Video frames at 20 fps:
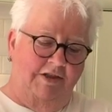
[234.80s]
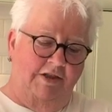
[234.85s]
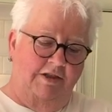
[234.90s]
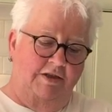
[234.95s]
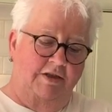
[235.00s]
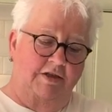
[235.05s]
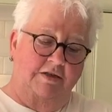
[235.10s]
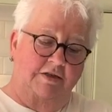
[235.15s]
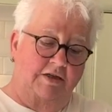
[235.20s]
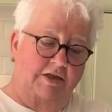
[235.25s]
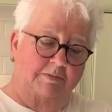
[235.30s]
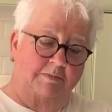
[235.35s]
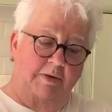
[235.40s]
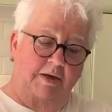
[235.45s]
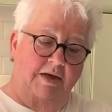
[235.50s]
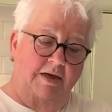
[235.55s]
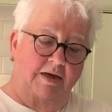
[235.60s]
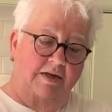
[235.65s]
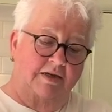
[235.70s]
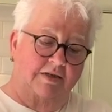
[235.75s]
These days my
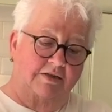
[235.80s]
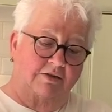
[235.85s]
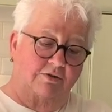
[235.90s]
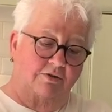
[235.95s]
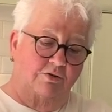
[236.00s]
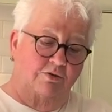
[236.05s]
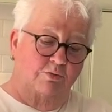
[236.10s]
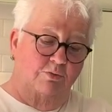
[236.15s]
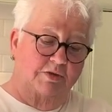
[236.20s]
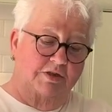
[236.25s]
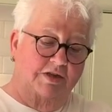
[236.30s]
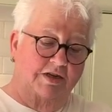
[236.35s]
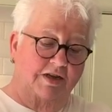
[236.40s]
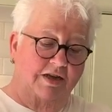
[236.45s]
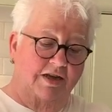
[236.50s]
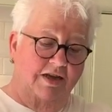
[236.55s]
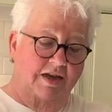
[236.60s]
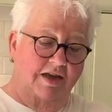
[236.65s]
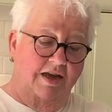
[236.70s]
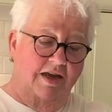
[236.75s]
hands are always
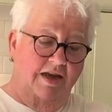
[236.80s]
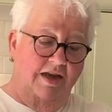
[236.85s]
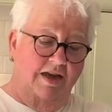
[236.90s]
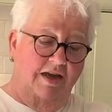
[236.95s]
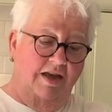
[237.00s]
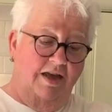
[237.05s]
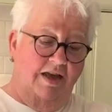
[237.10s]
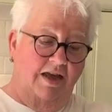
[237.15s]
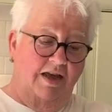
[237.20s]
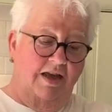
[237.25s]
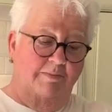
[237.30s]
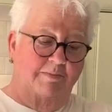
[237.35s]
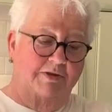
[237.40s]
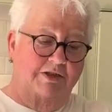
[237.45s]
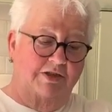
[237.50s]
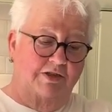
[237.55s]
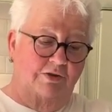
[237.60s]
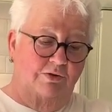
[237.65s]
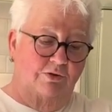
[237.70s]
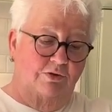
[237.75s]

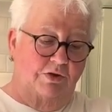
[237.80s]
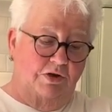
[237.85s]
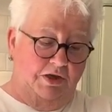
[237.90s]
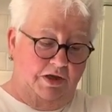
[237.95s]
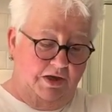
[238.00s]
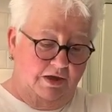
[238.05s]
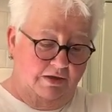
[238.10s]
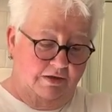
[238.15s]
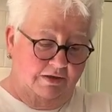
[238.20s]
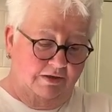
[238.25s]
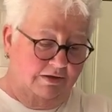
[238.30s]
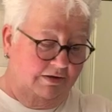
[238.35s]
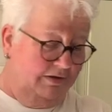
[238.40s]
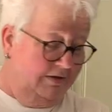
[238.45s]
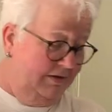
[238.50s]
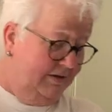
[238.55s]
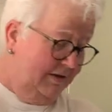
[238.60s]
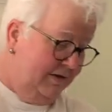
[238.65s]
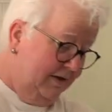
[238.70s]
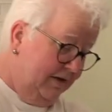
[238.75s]
absolutely
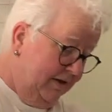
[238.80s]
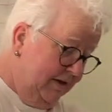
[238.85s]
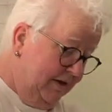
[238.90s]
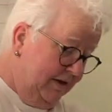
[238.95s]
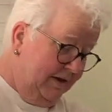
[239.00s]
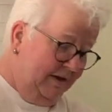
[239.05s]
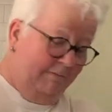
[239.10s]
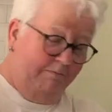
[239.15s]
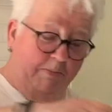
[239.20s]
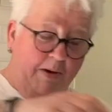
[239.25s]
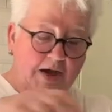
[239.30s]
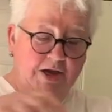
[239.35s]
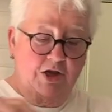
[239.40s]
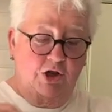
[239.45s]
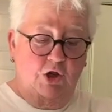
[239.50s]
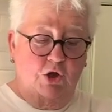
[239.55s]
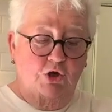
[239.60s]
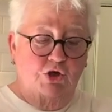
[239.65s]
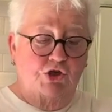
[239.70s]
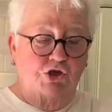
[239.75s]

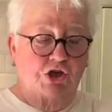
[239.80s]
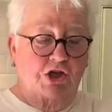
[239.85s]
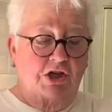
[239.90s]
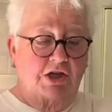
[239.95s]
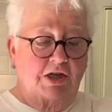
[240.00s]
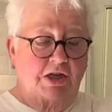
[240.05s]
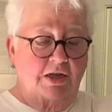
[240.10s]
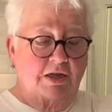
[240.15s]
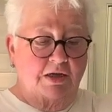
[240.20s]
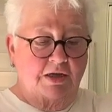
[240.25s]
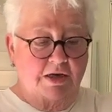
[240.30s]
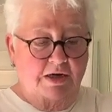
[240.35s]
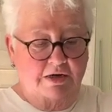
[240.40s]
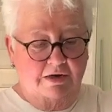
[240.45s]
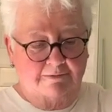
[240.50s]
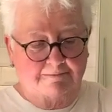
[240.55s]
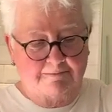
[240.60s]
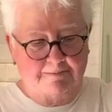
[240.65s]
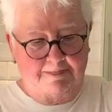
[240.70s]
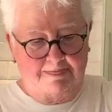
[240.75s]
biologically
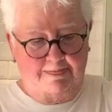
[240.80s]
clean.